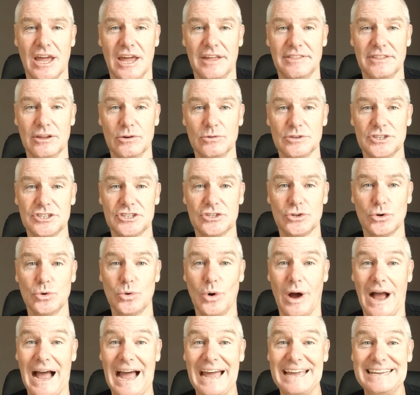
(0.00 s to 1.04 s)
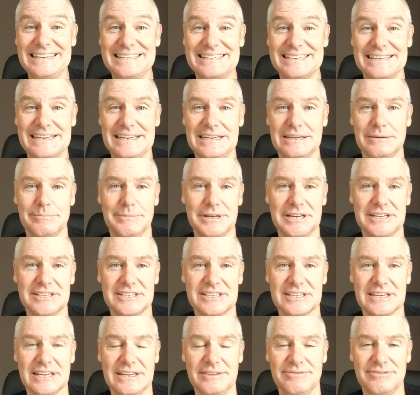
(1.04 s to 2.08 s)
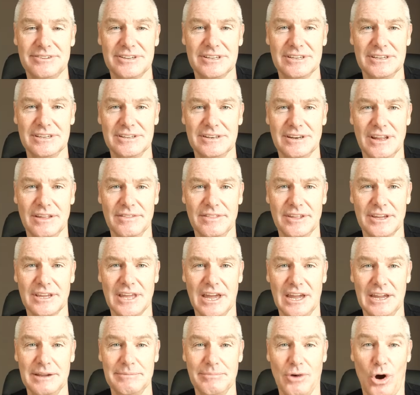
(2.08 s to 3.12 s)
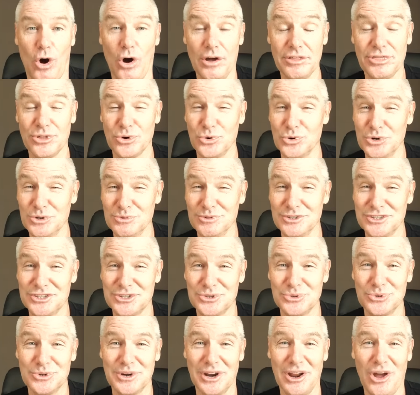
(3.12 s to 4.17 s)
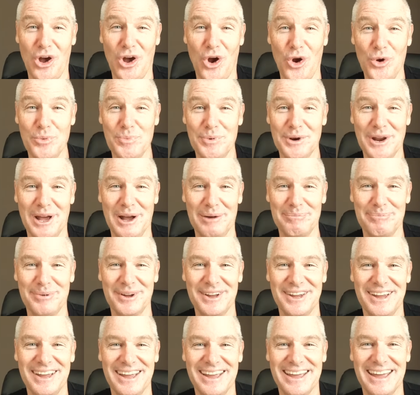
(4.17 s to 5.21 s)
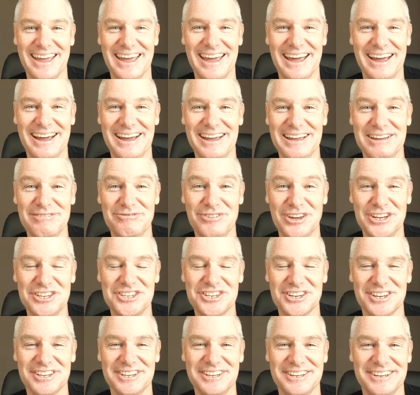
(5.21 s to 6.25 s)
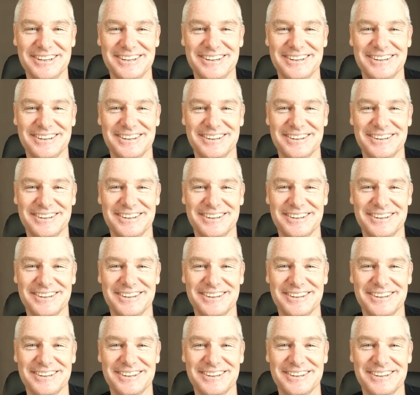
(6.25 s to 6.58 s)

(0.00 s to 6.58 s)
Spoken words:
and there was still 18 minutes left in the game. I thought it was still going to open up eventually.